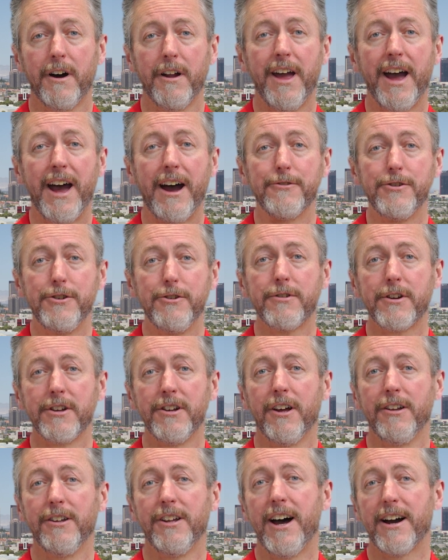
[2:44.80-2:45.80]
on how you can
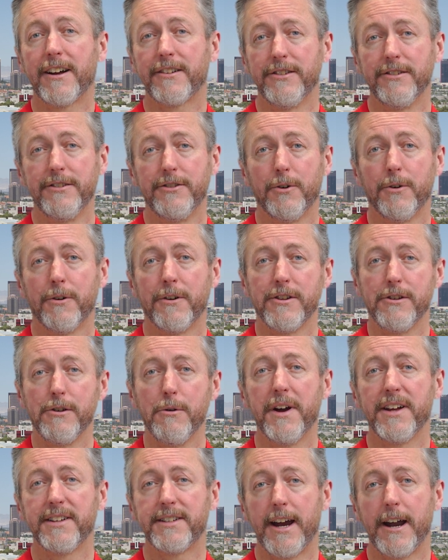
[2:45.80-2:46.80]
unlock the door to
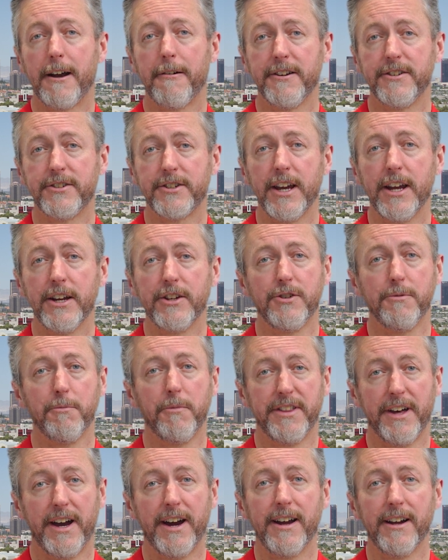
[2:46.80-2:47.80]
U.S. higher education
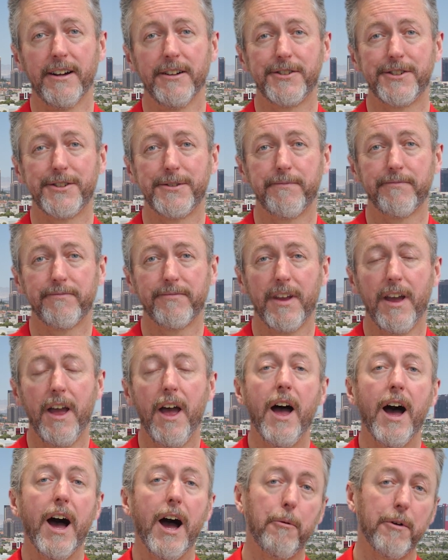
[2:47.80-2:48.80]
with IELTS.
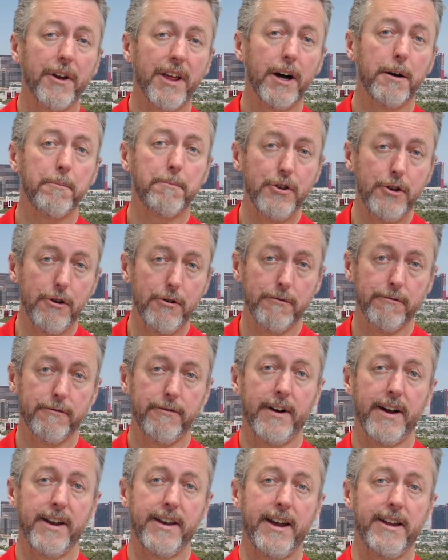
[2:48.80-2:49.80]
I want to help you
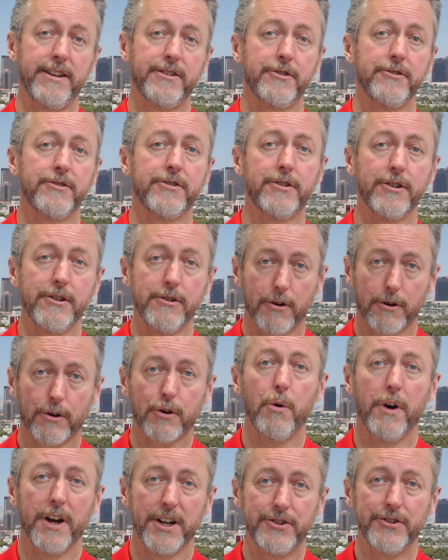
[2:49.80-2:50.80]
find answers to your
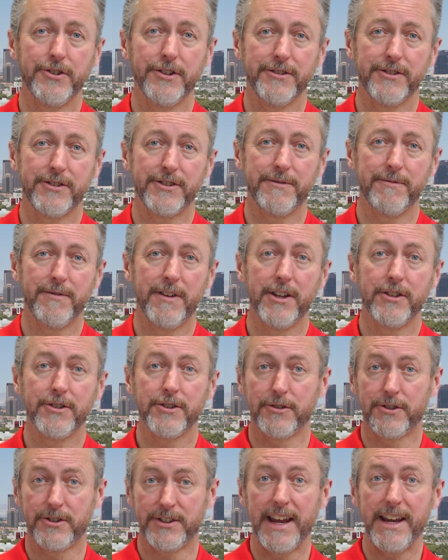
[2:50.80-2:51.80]
questions,
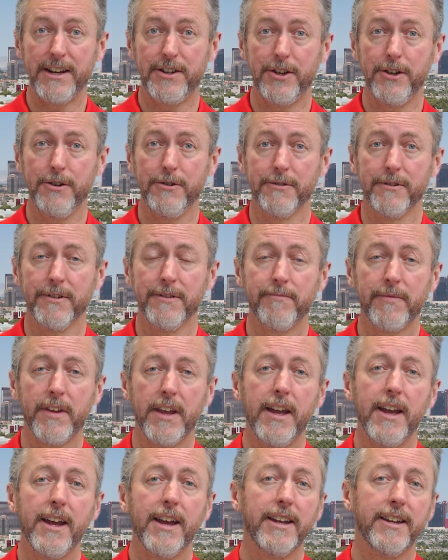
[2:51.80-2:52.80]
so stay tuned.
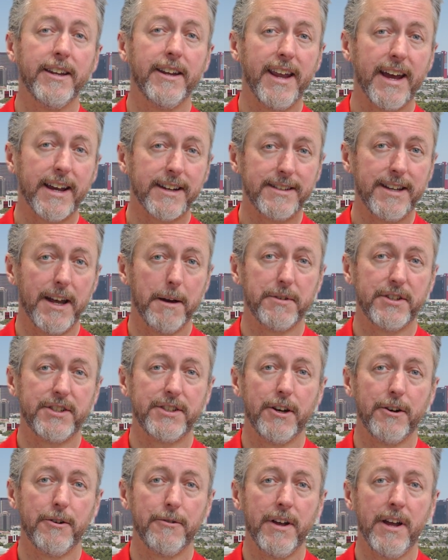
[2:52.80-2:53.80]
In the next
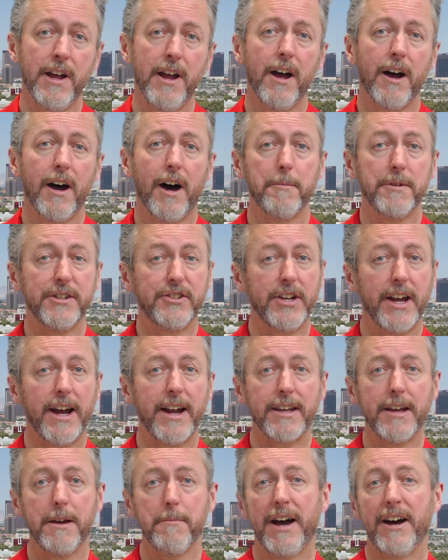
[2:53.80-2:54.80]
episode, I'll be
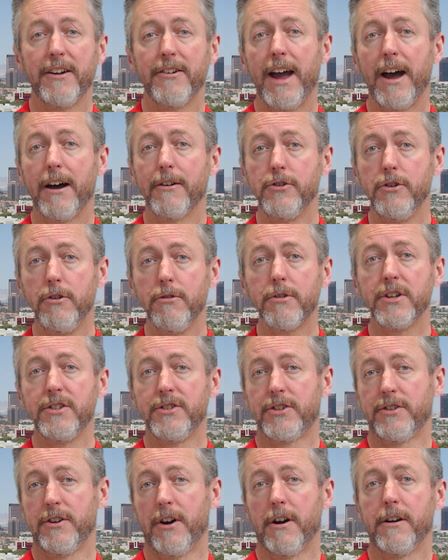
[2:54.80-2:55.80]
chatting about how you can
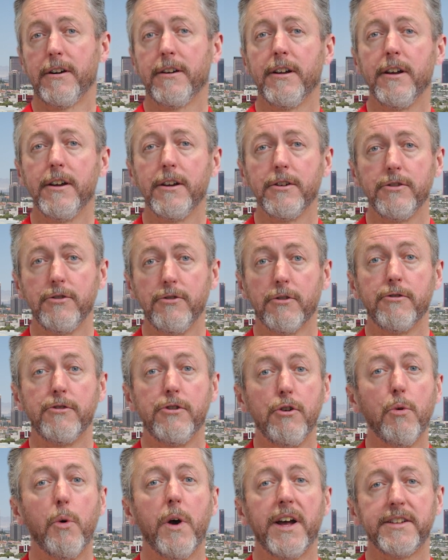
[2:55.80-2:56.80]
start your
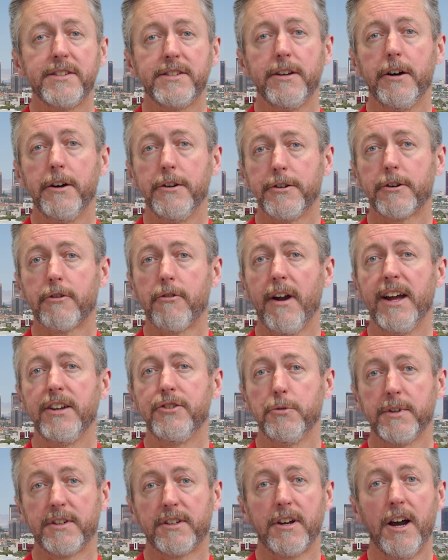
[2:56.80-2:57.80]
U.S.
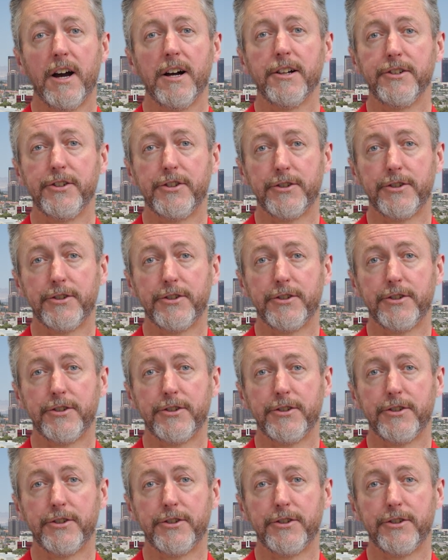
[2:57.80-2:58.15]
undergraduate college